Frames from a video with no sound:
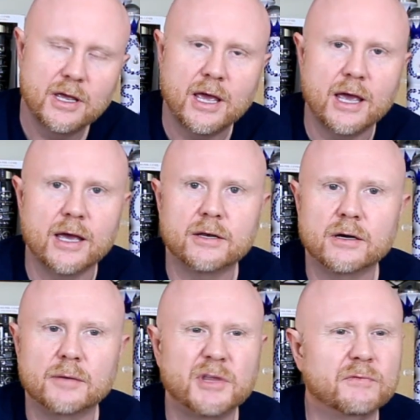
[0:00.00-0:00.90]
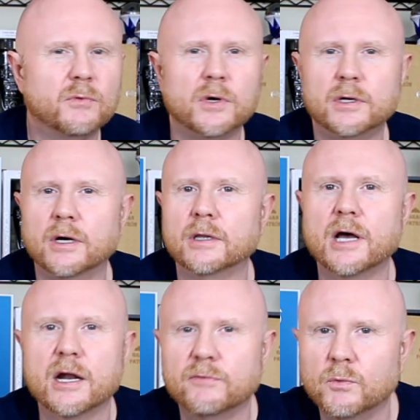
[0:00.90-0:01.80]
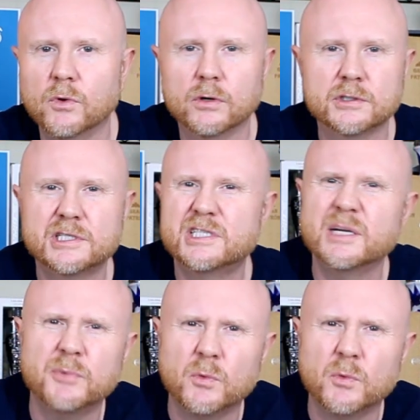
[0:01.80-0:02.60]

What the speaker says: And they've won a lot of awards, SIP